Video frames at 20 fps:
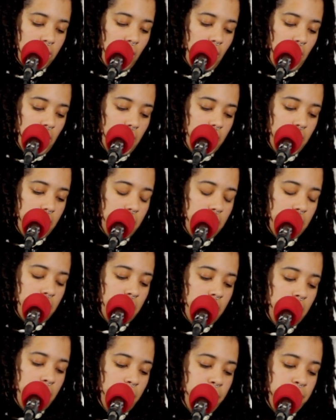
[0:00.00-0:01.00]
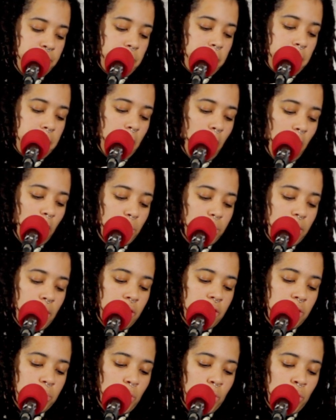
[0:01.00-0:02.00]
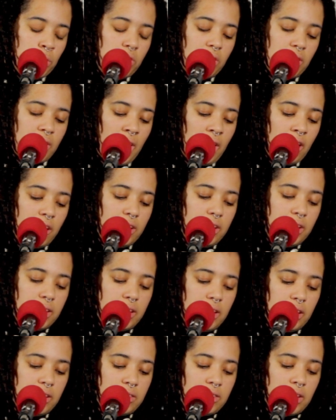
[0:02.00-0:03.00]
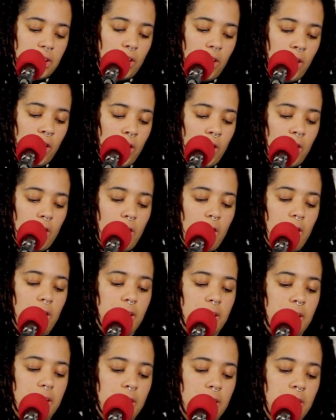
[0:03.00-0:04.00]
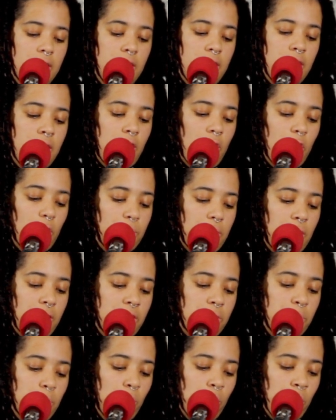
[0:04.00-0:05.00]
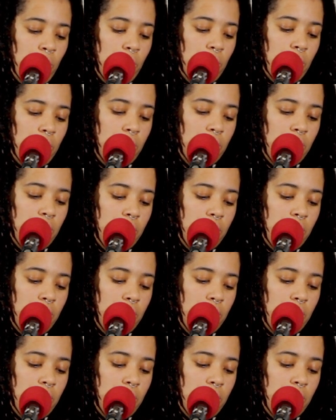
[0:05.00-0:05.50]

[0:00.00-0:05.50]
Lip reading: I. Hope there is more to carrying this than her, I. Hope there is more.